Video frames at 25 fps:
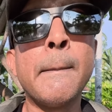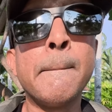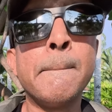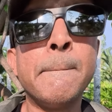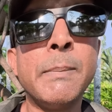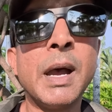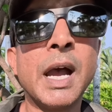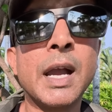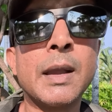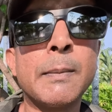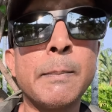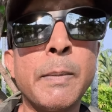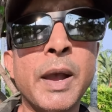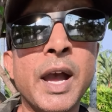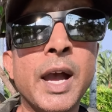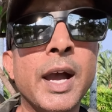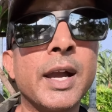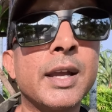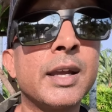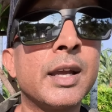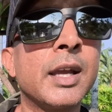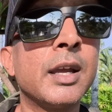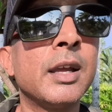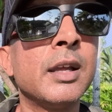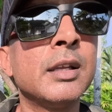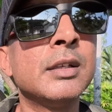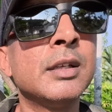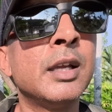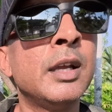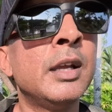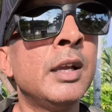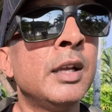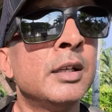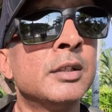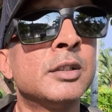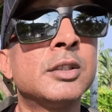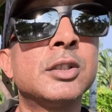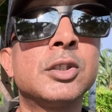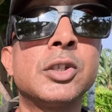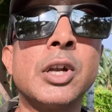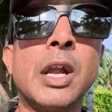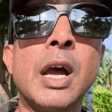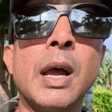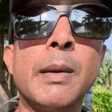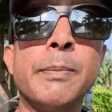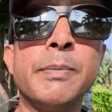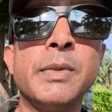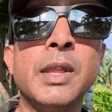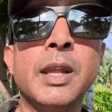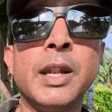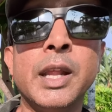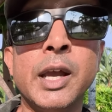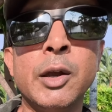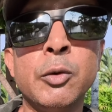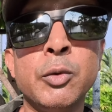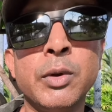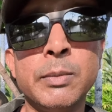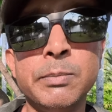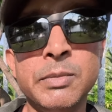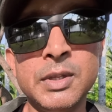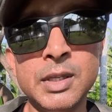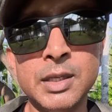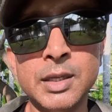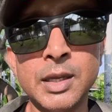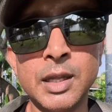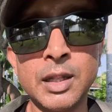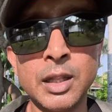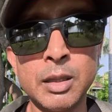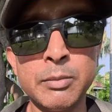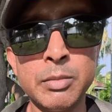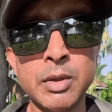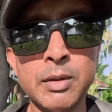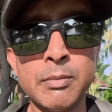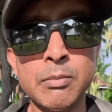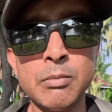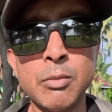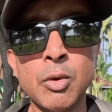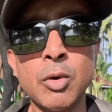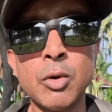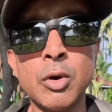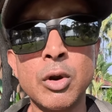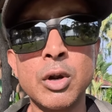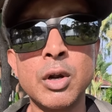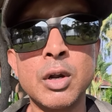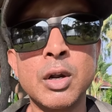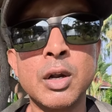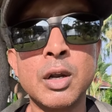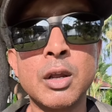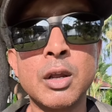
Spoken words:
backpack strap, then I would be a little bit more